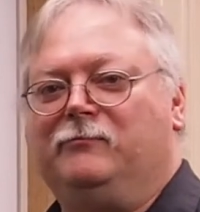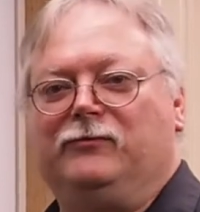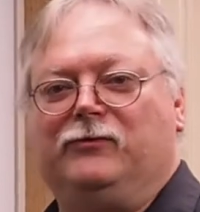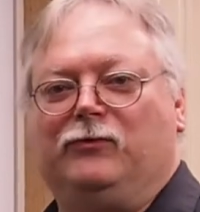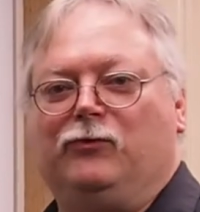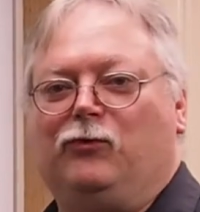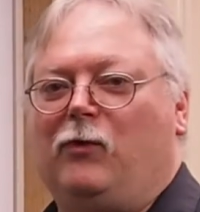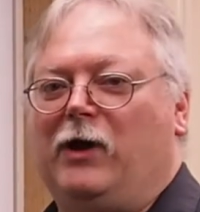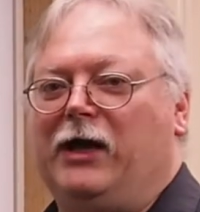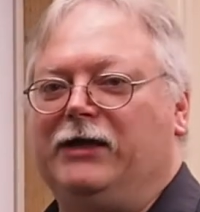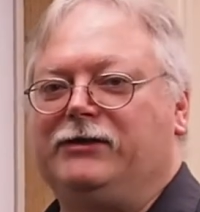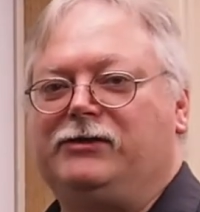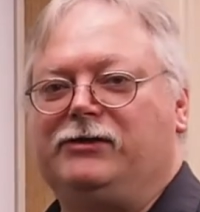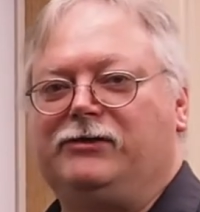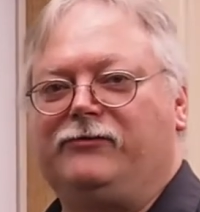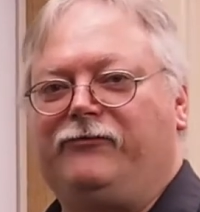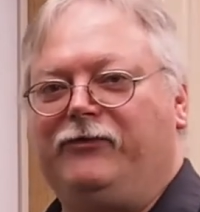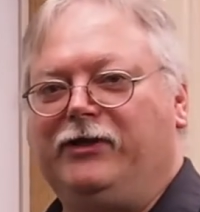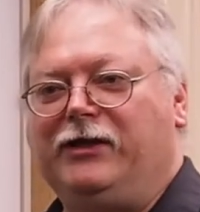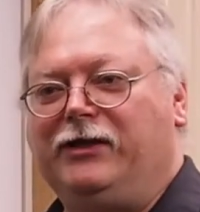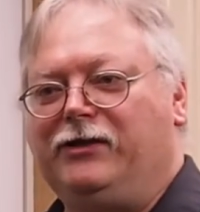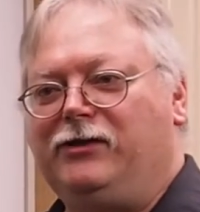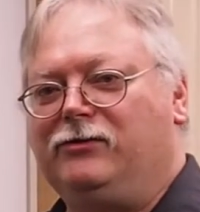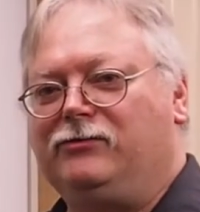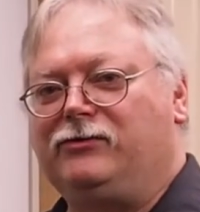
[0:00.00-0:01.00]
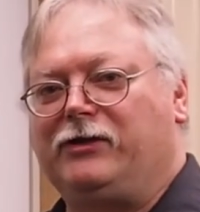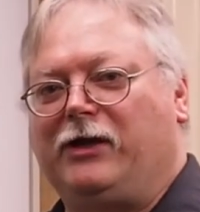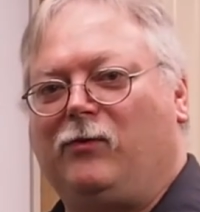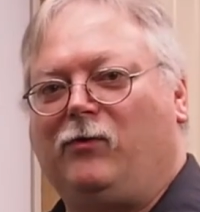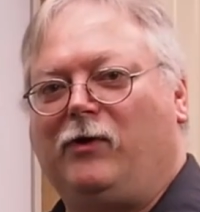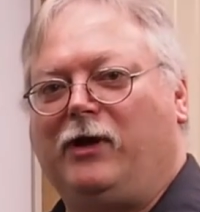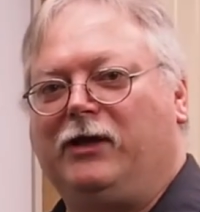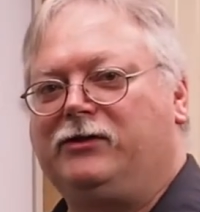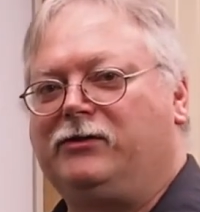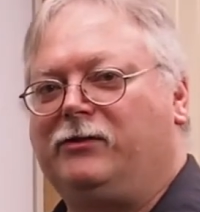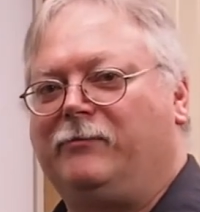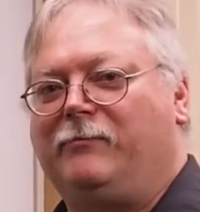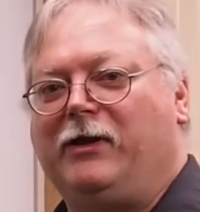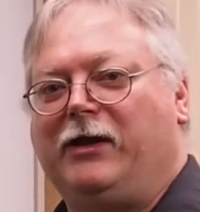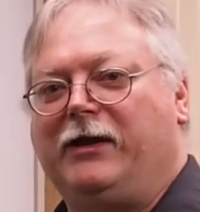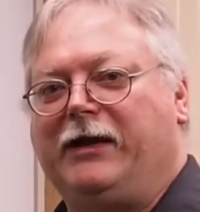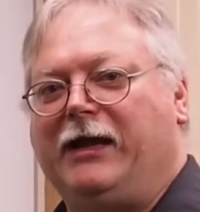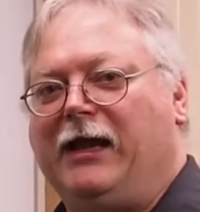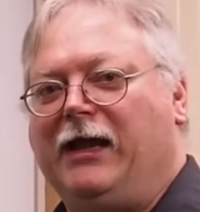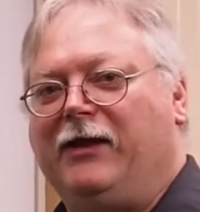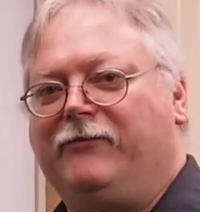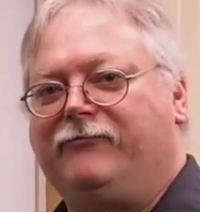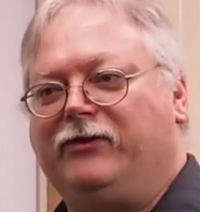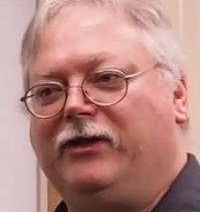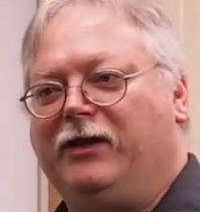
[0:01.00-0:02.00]
You watch his videos. I watched about a
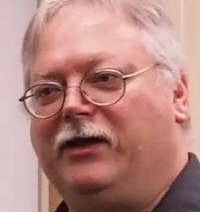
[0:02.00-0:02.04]
half